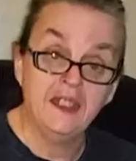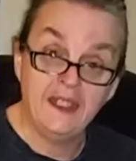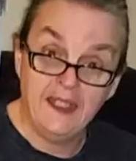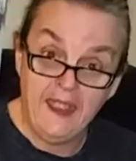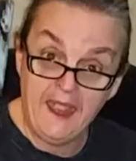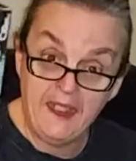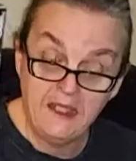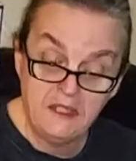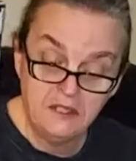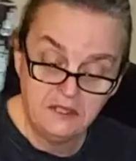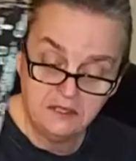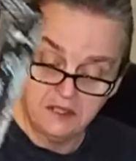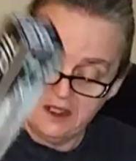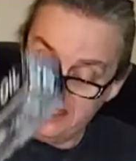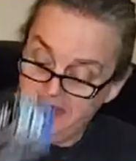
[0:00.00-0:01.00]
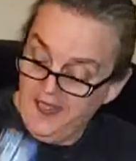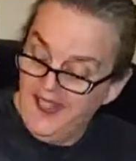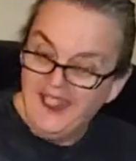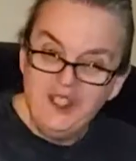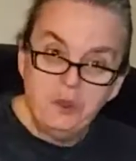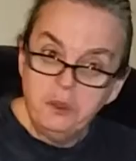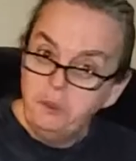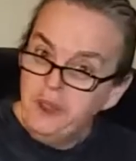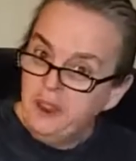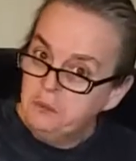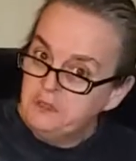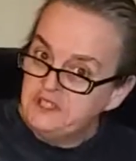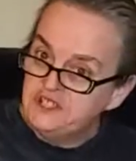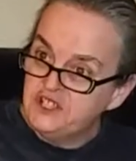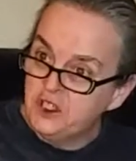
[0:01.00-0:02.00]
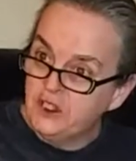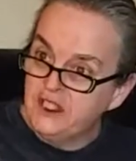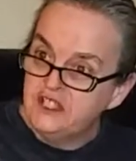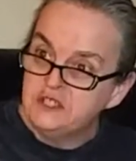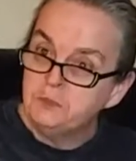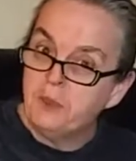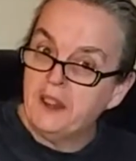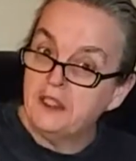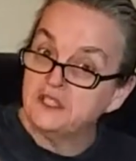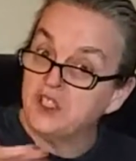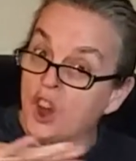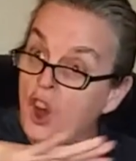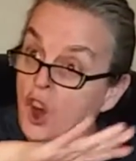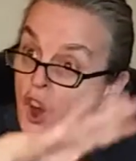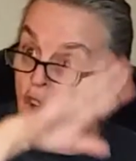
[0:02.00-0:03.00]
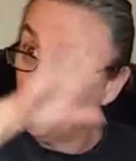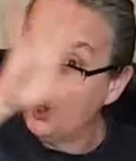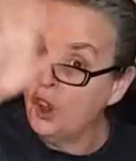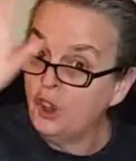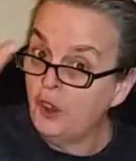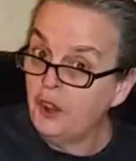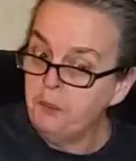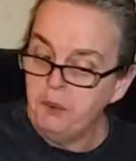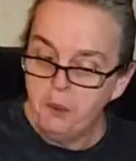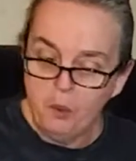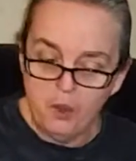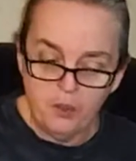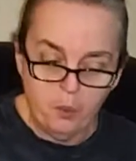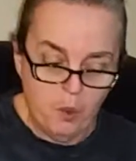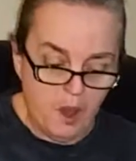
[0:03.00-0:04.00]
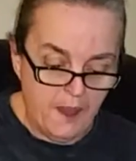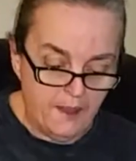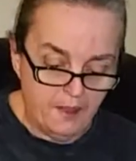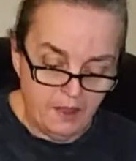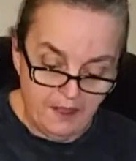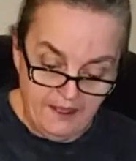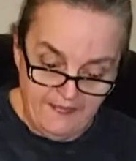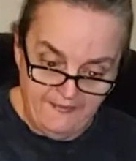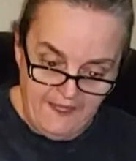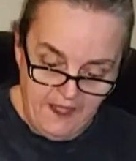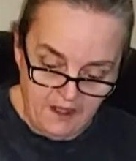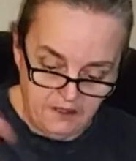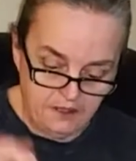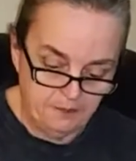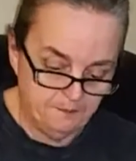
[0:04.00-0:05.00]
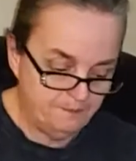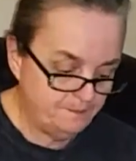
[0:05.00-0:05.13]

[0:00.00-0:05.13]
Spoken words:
And again, I know I'm being serious, but it's all going to be worthwhile in the end.